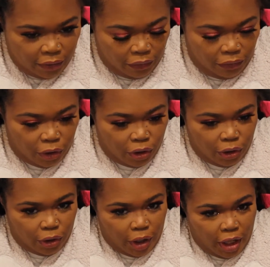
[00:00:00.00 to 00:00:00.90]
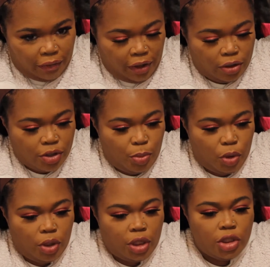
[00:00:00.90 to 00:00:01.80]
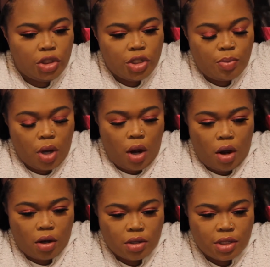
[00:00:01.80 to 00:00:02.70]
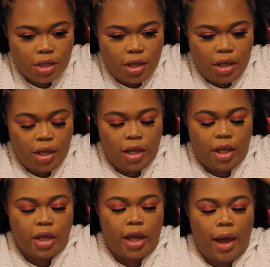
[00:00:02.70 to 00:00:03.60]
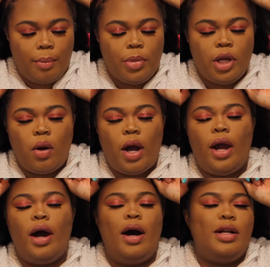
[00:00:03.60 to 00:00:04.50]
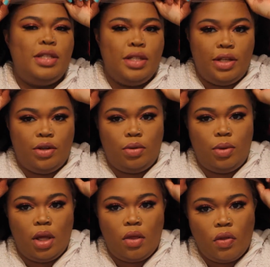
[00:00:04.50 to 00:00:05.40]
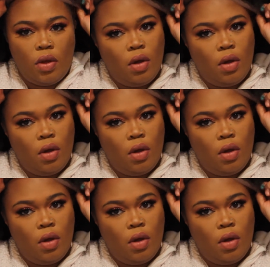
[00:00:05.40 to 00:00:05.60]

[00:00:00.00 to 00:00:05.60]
for a fellow spoonie, just because it can be quite hard to deal with.